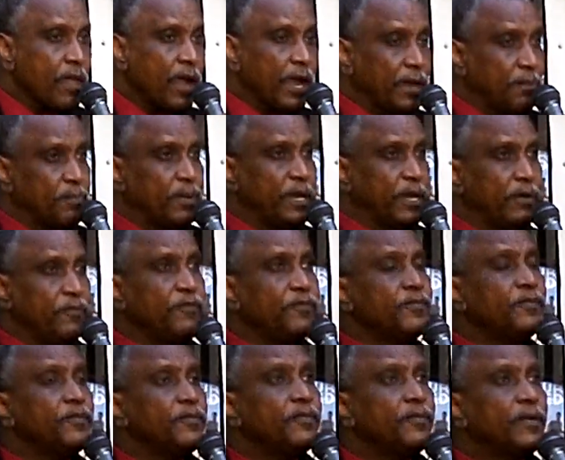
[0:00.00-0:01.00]
I believe.
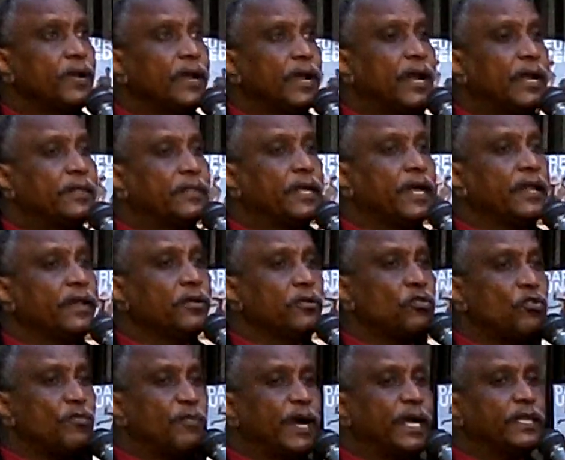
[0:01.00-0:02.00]
And
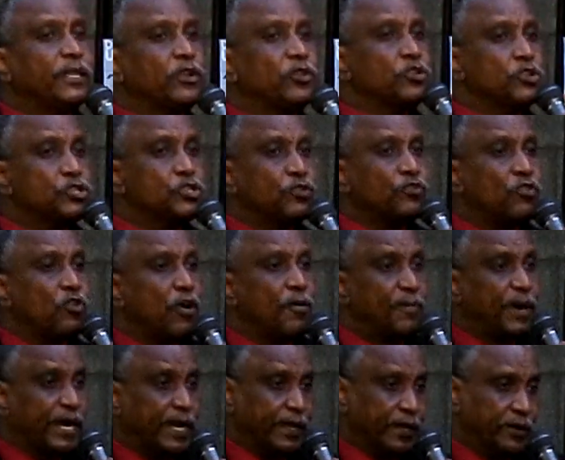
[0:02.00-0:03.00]
then Commander Yusuf
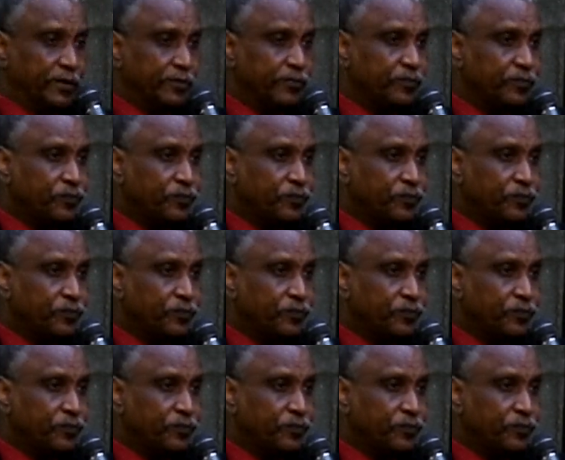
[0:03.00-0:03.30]
Kouamaki.